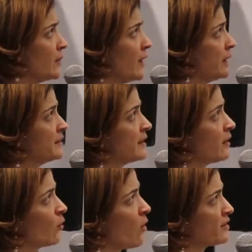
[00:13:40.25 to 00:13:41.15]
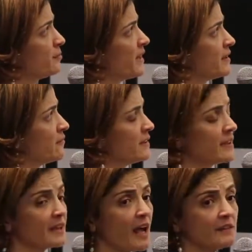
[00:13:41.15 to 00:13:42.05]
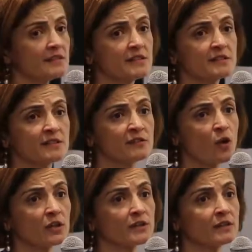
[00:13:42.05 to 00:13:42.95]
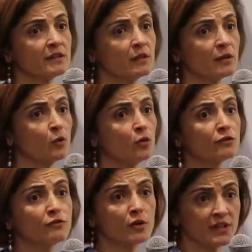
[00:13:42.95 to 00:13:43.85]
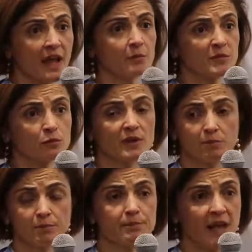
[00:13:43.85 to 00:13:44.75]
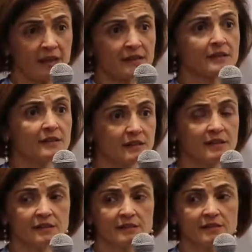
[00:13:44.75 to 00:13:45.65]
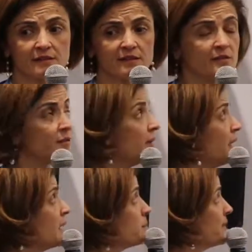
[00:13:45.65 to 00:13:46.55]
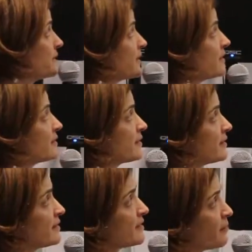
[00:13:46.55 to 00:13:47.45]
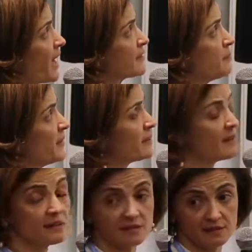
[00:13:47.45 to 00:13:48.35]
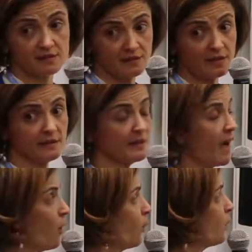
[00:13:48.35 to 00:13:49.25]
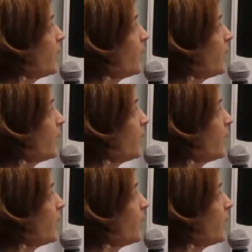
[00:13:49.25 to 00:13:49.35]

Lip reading: under a cost-benefit analysis, it's not good for them to implant these meters, smart meters now.